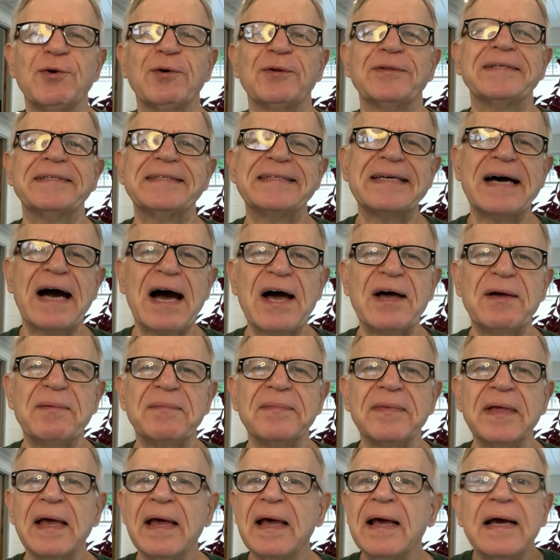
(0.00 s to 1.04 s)
all the
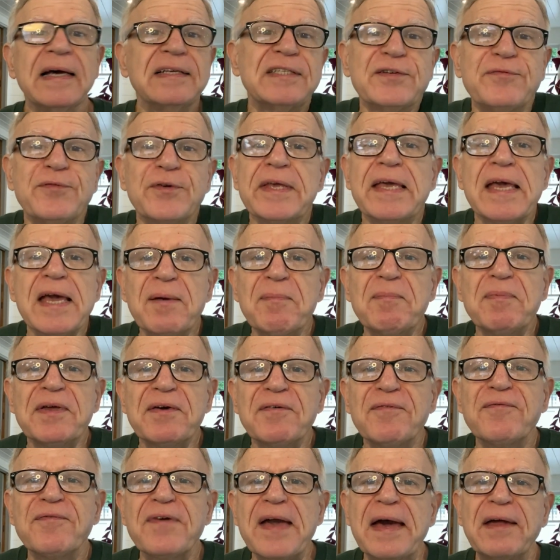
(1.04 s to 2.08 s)
time, as if you can't be
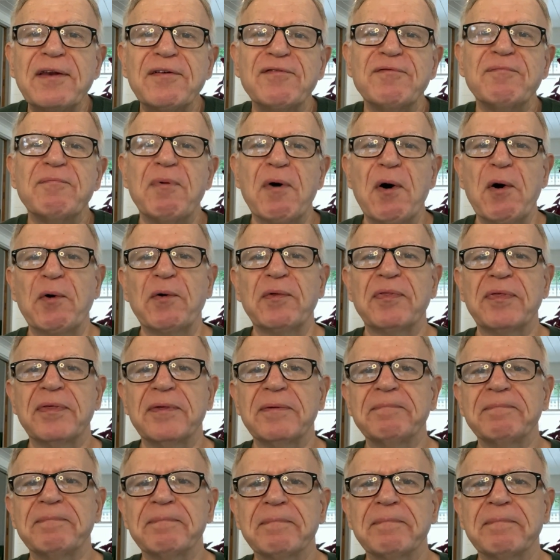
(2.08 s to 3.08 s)
a fan of both.